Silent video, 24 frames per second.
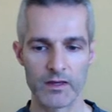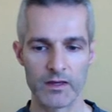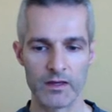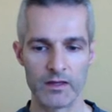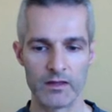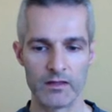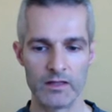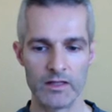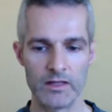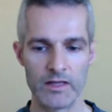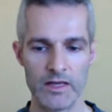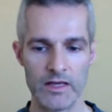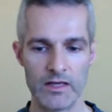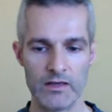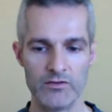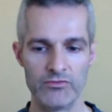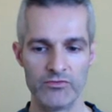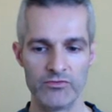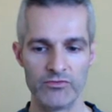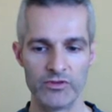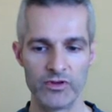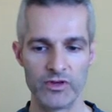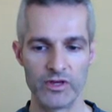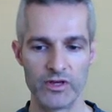leave
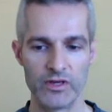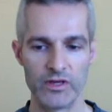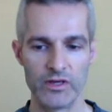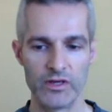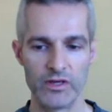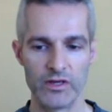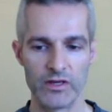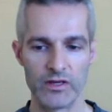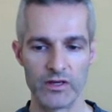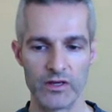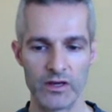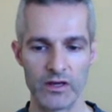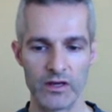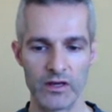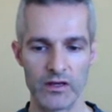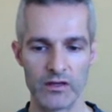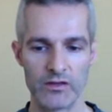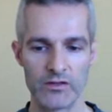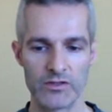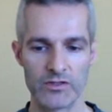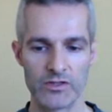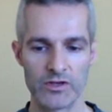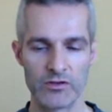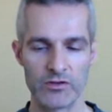
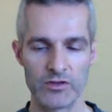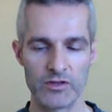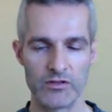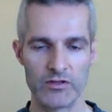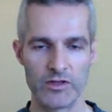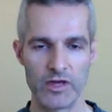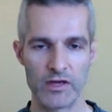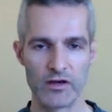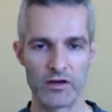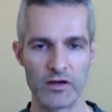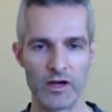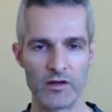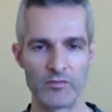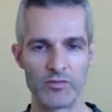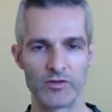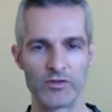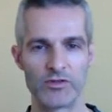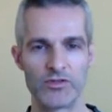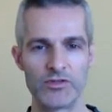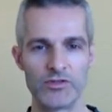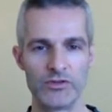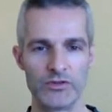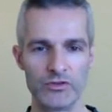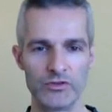so that they are able
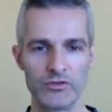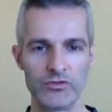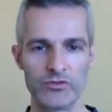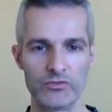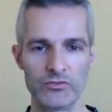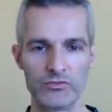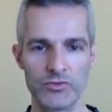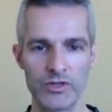to,